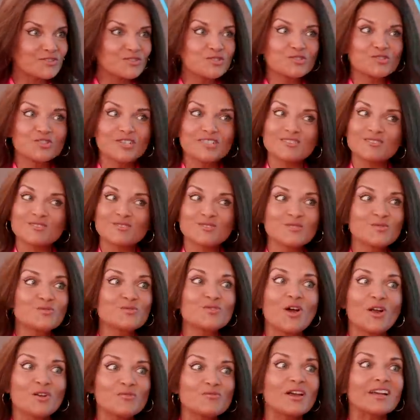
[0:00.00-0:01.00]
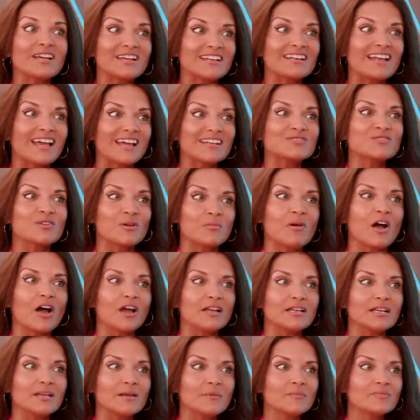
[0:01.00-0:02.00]
You just do not recognize your
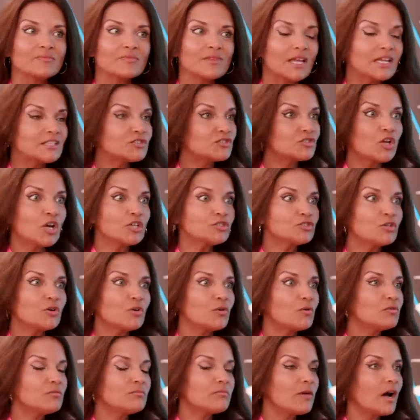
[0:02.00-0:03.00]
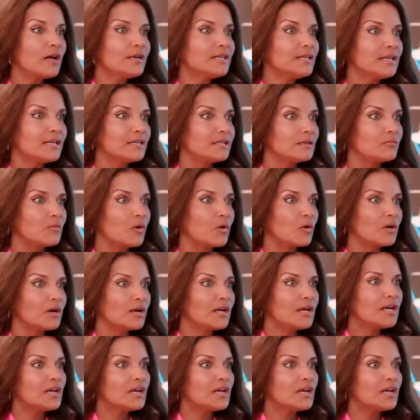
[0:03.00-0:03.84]
body. It's not your own body anymore.